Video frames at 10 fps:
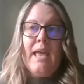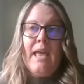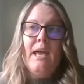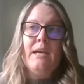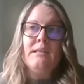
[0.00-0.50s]

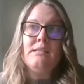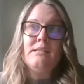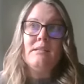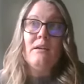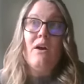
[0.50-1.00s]
And
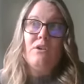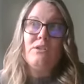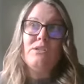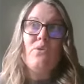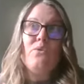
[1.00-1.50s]

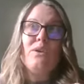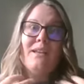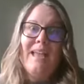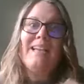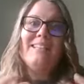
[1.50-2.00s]
also
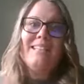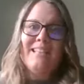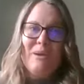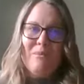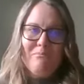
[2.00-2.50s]
connecting
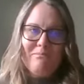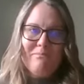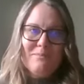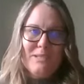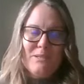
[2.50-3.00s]
them
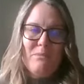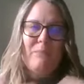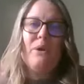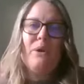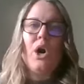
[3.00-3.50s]
to
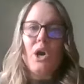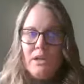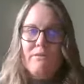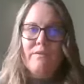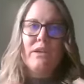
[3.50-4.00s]
be part
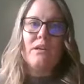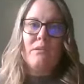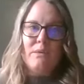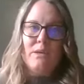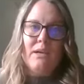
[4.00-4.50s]
of their
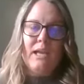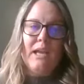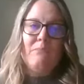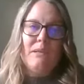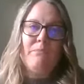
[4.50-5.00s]
community
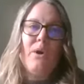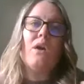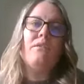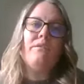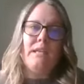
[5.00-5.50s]
and be
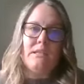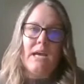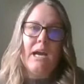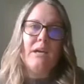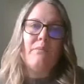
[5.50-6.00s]
part of the
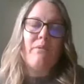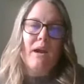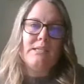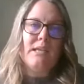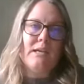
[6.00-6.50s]
entire
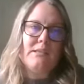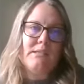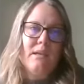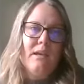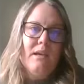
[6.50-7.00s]

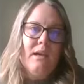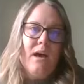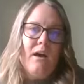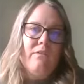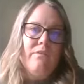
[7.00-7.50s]
process
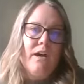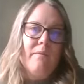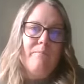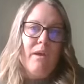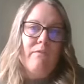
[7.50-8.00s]
of
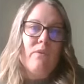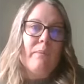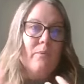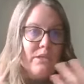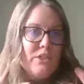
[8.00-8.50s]

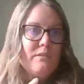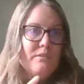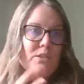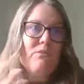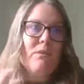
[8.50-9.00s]
reparation.
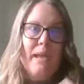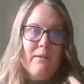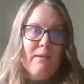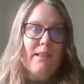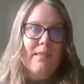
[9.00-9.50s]
So
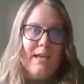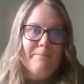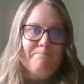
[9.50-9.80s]
repairing that.